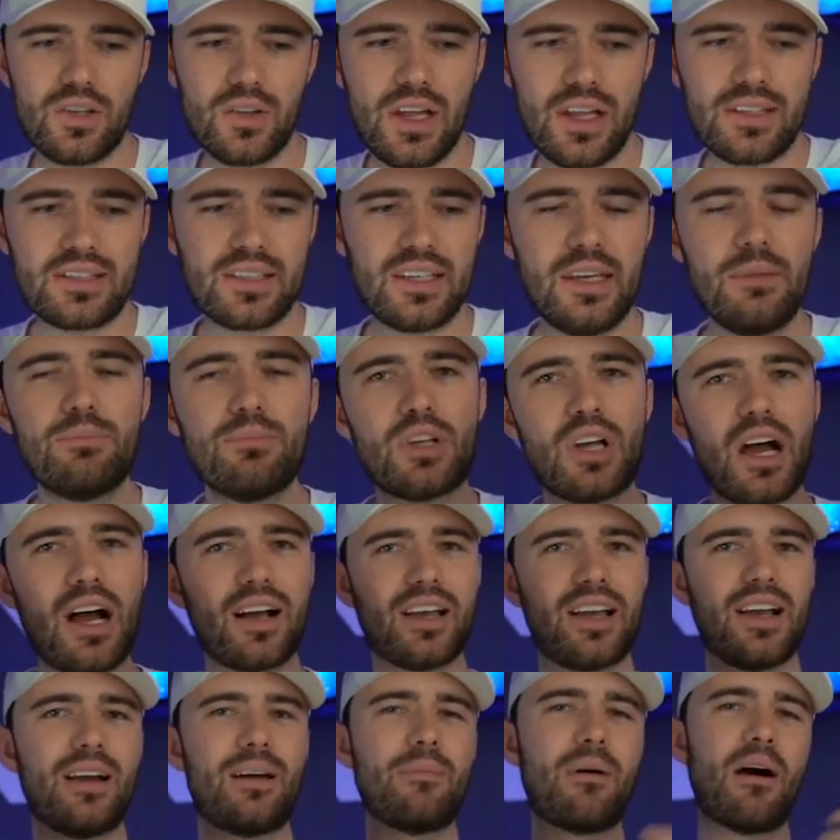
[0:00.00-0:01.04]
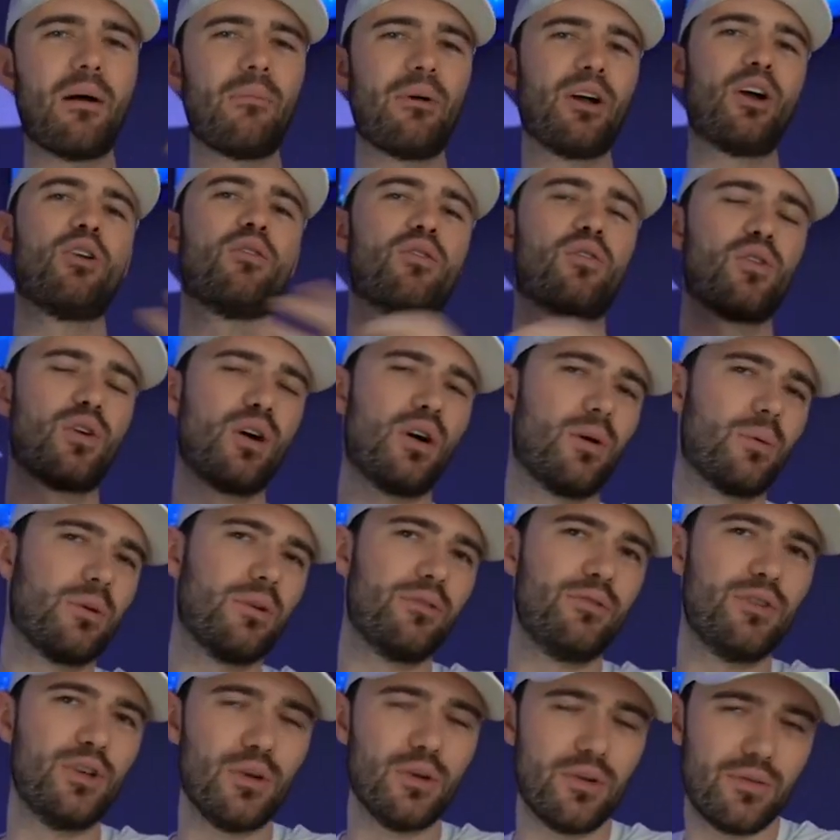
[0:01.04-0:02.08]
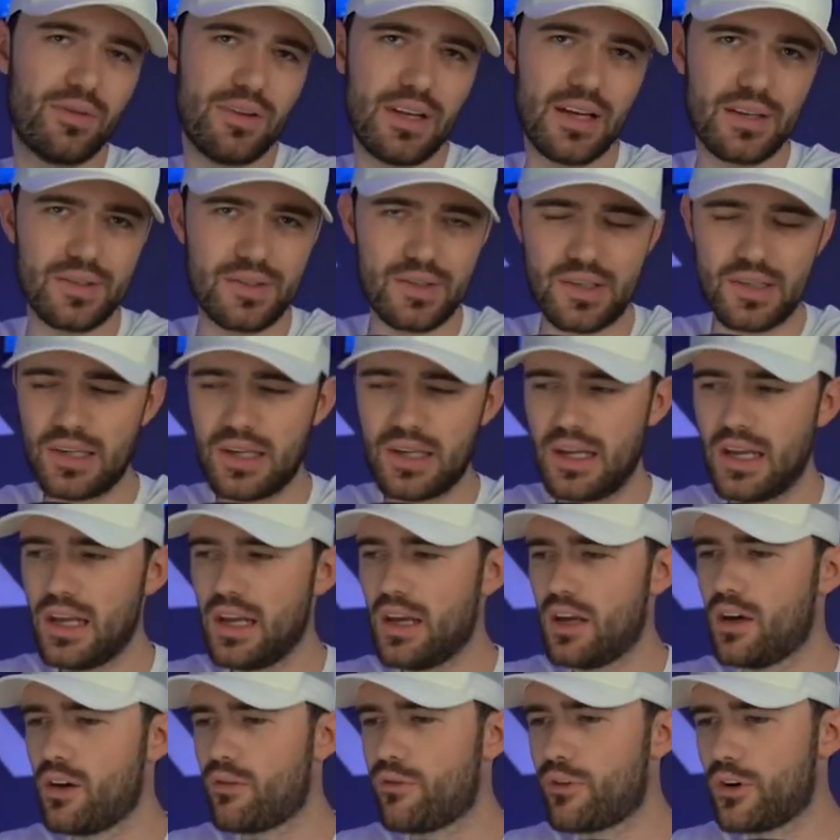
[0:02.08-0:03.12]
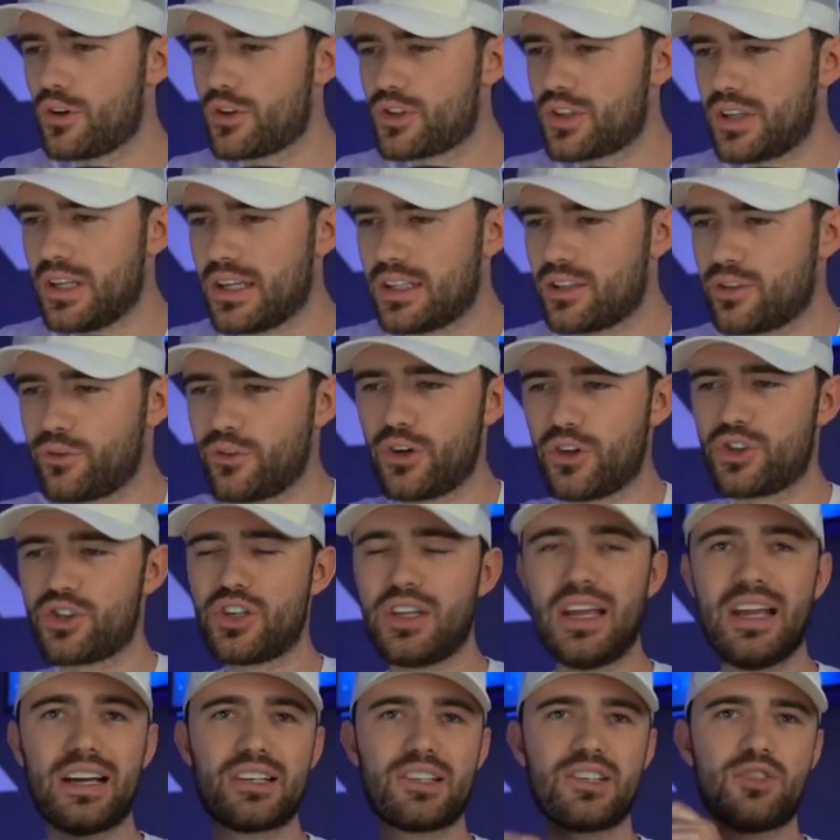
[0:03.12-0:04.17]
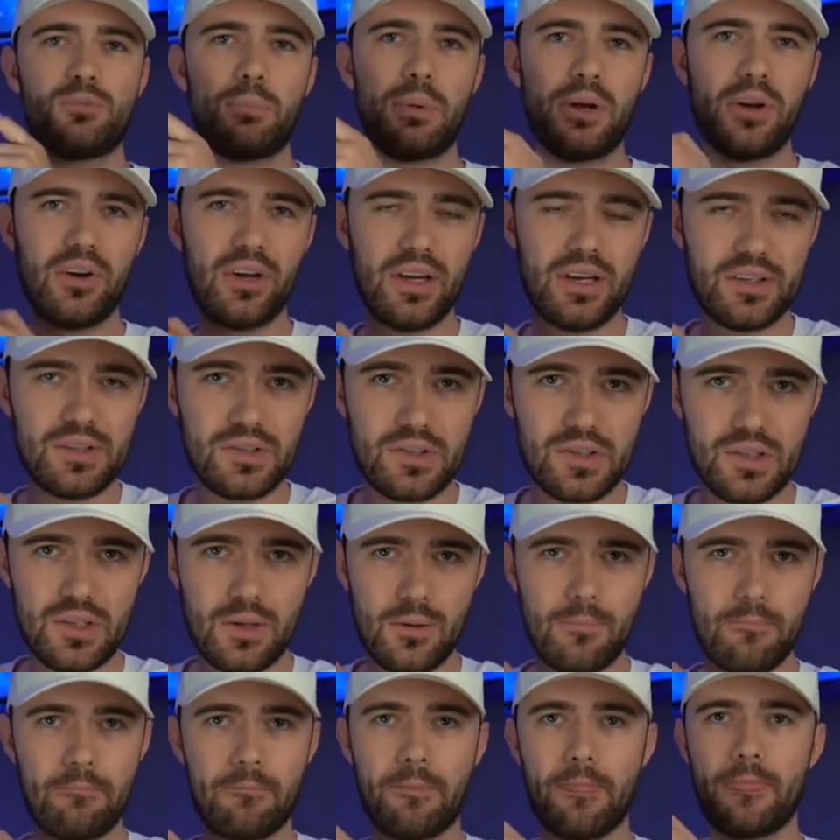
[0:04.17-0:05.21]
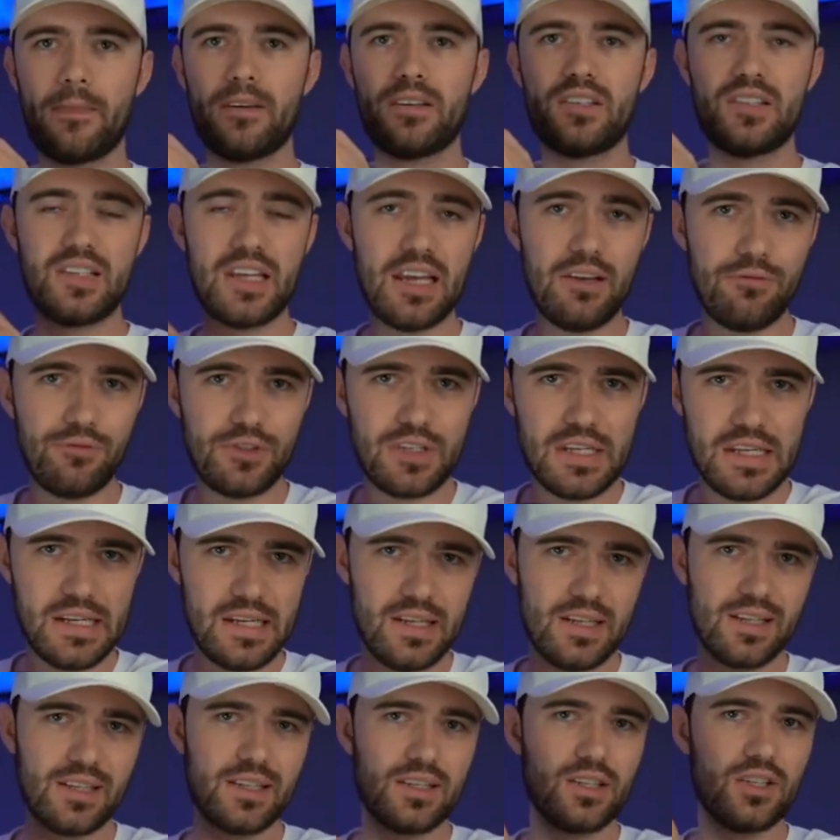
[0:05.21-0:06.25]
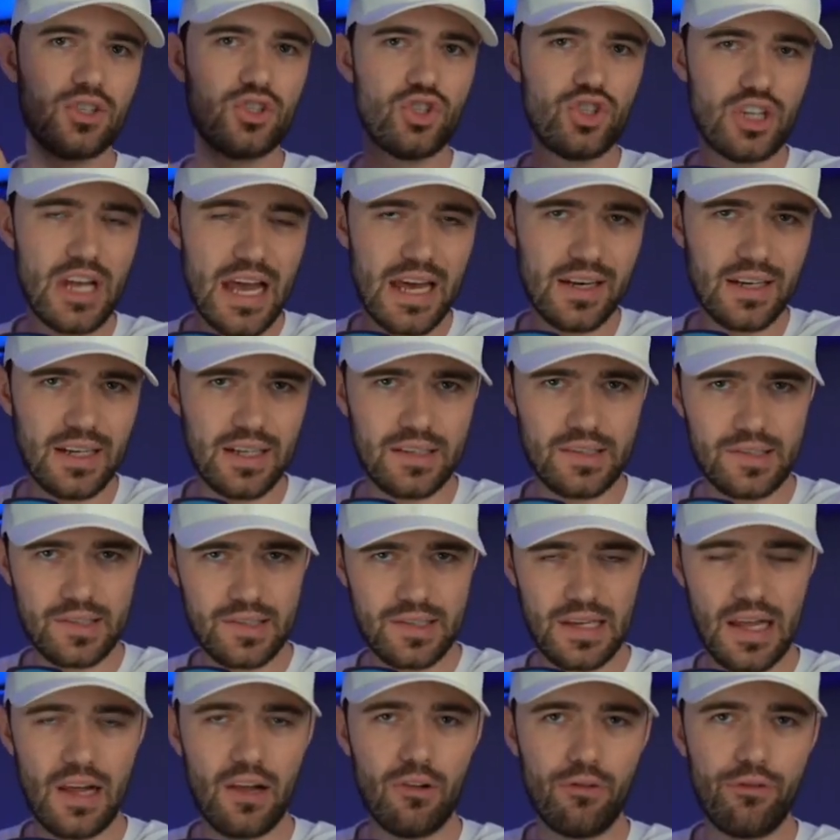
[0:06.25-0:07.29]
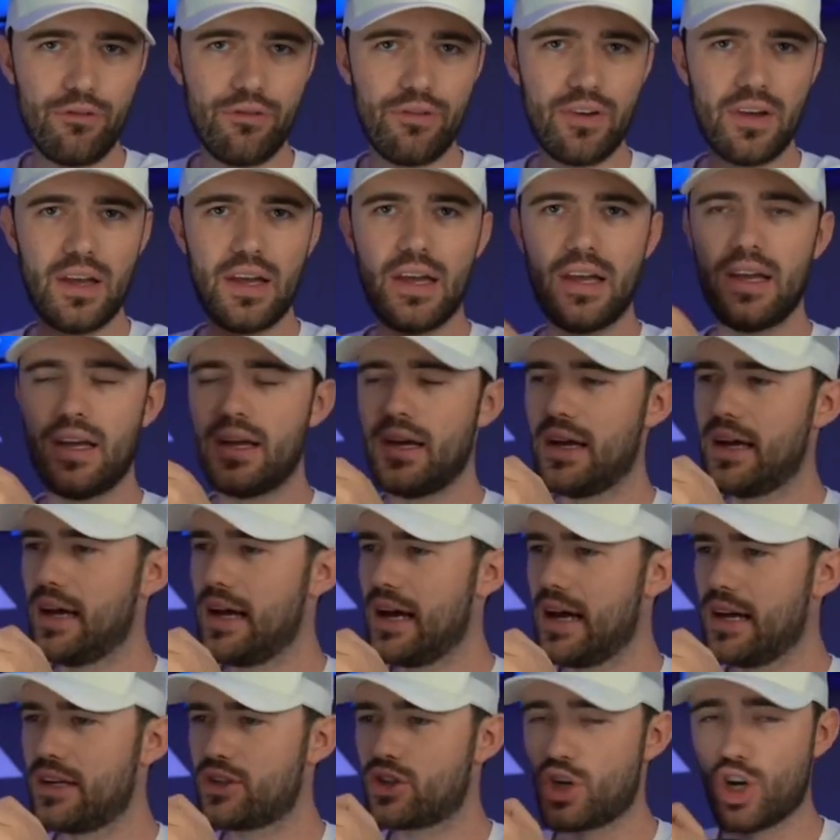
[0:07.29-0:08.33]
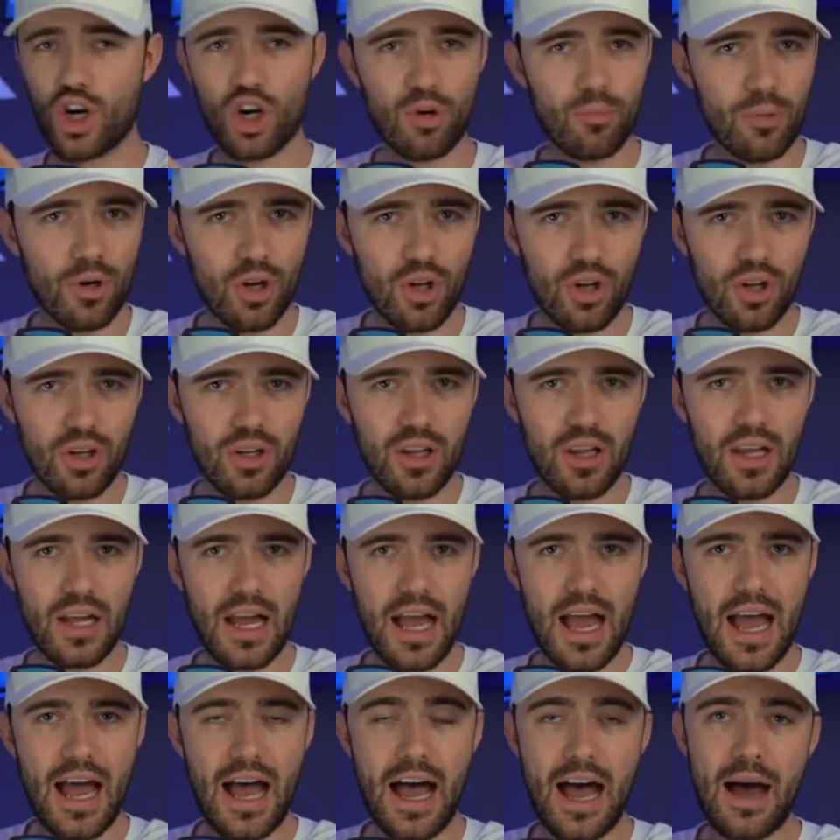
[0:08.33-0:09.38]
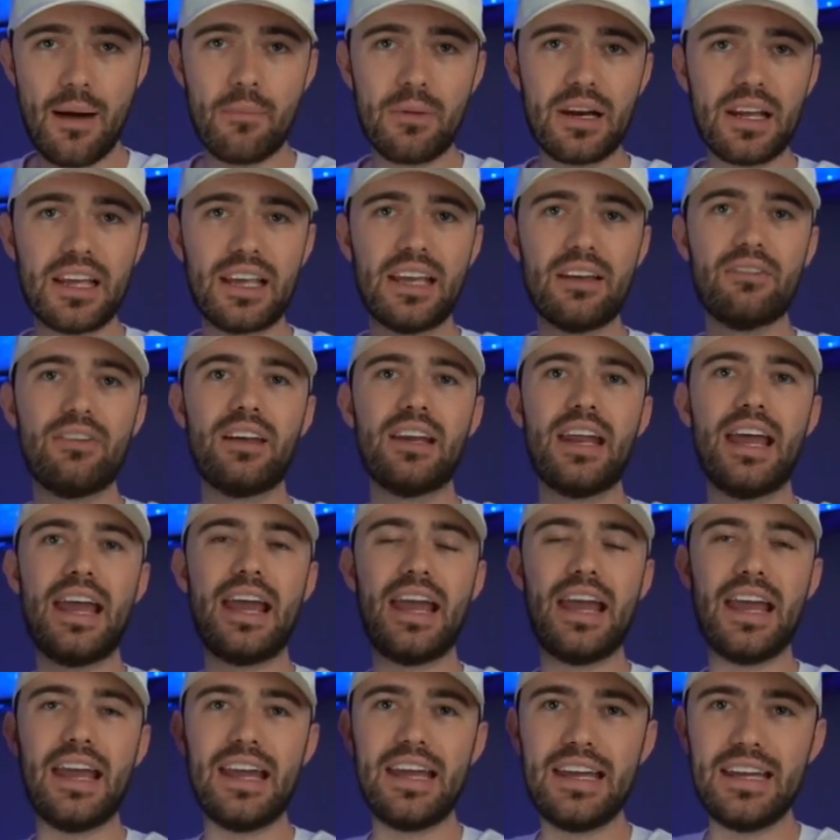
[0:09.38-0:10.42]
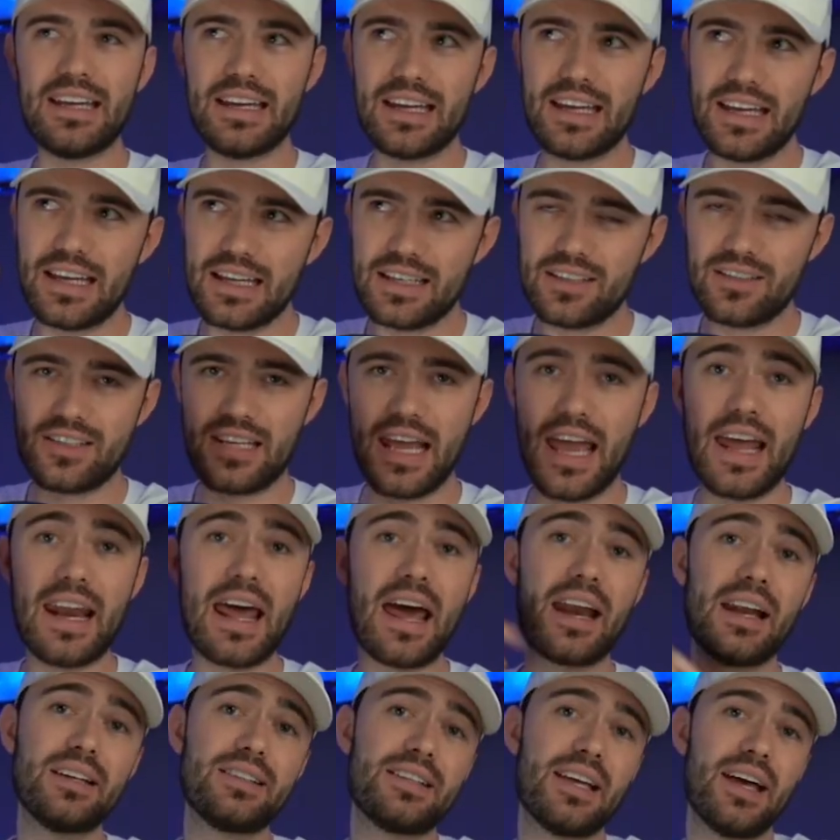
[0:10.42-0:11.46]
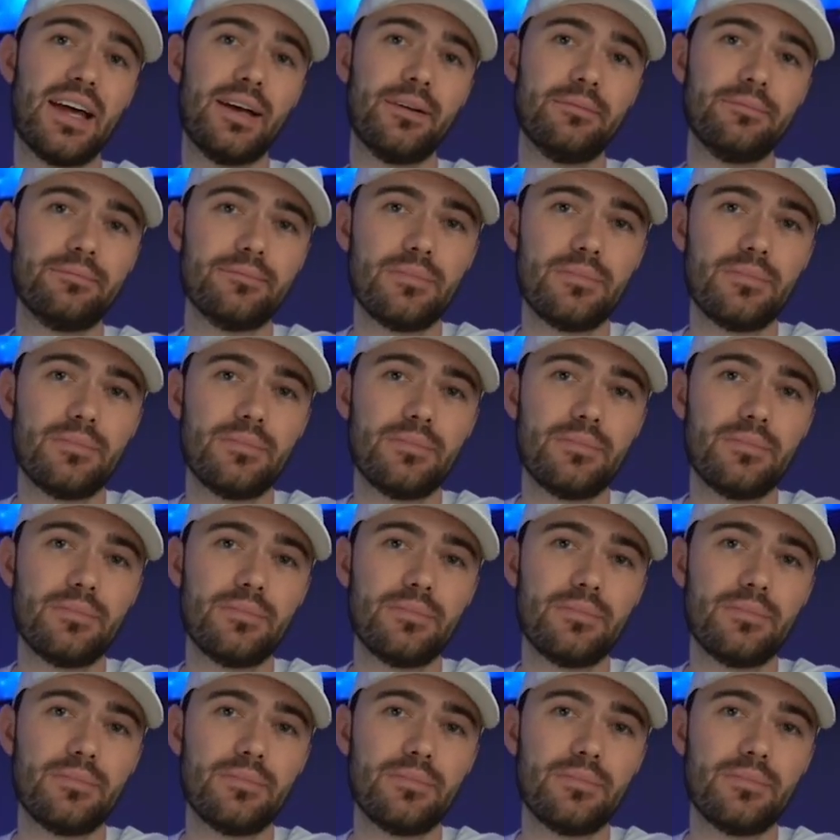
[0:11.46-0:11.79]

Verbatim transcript: let's keep talking about my overall review of this. First things first, experience safety, jet itself, uh, terminal. I'm gonna give it a 10 out of 10.